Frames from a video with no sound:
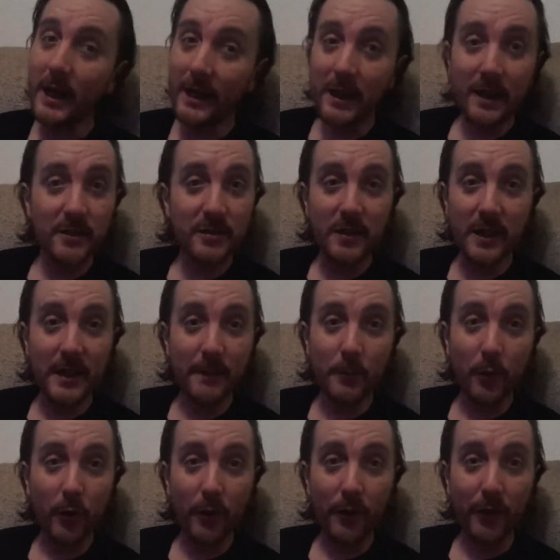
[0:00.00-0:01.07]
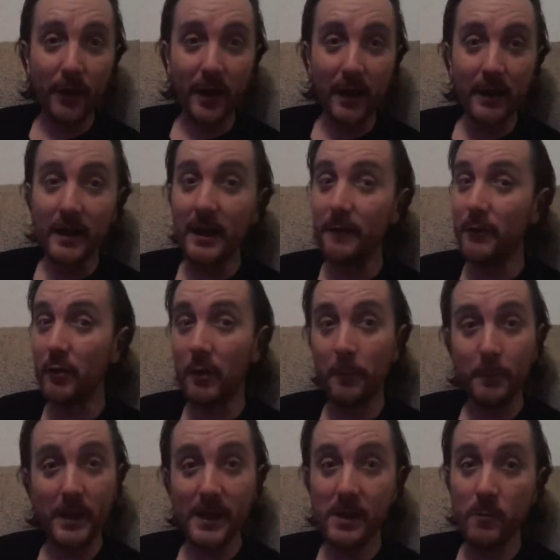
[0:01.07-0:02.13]
I can't say any more than that. If you're
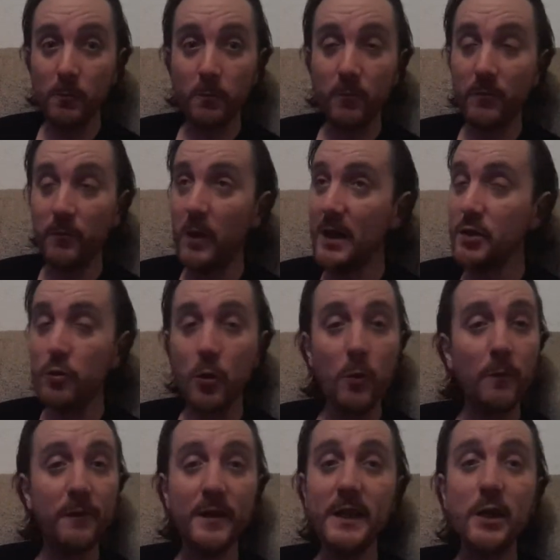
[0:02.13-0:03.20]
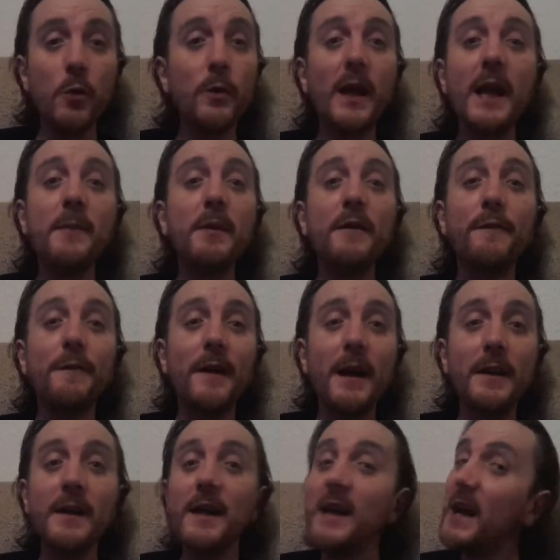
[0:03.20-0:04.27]
a big retro video gaming
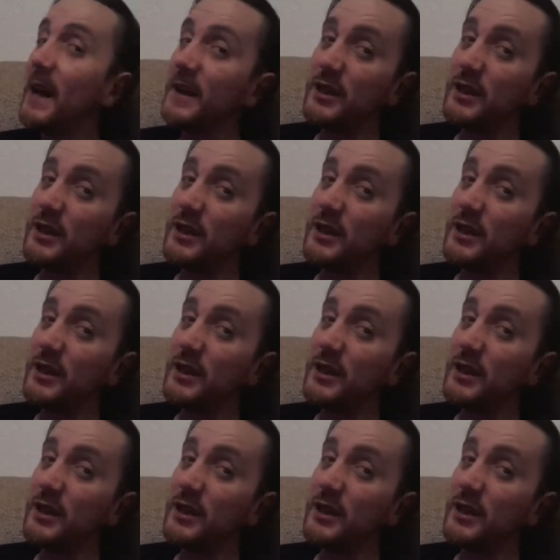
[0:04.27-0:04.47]
fan,